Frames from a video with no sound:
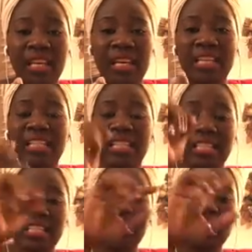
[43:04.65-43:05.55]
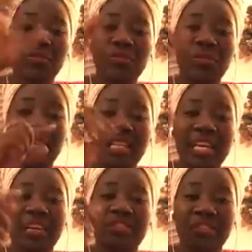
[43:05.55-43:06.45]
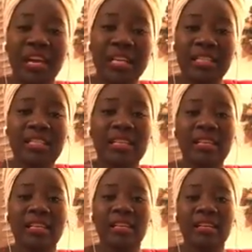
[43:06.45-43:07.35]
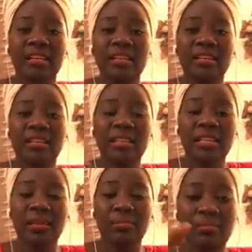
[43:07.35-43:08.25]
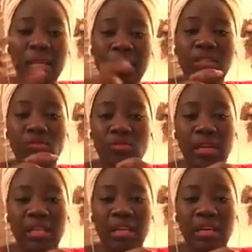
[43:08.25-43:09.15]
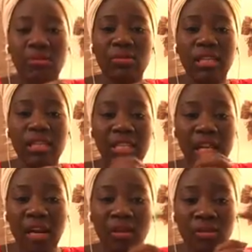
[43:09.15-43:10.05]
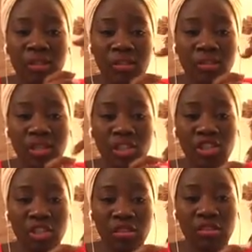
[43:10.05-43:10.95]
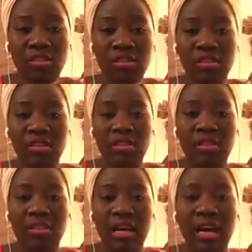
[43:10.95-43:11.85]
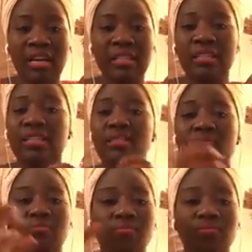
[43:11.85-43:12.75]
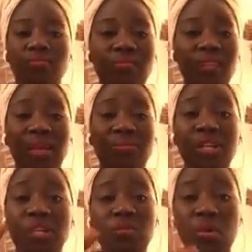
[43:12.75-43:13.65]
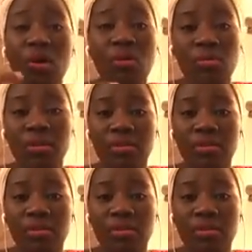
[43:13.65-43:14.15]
It's just different events that are mixed right now, entangled into each other as a big bomb.